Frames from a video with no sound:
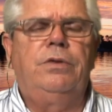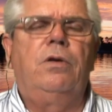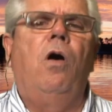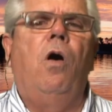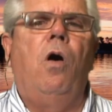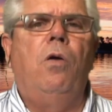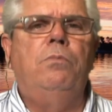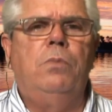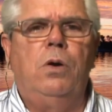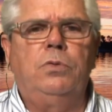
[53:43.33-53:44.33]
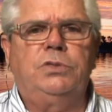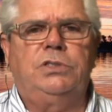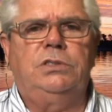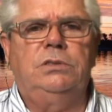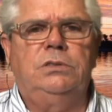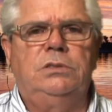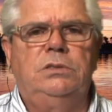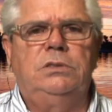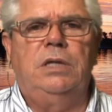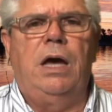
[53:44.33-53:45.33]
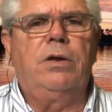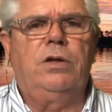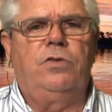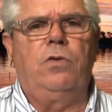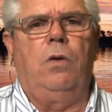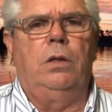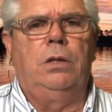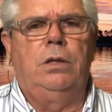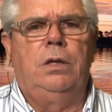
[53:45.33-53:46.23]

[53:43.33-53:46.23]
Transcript: they're almost out of control.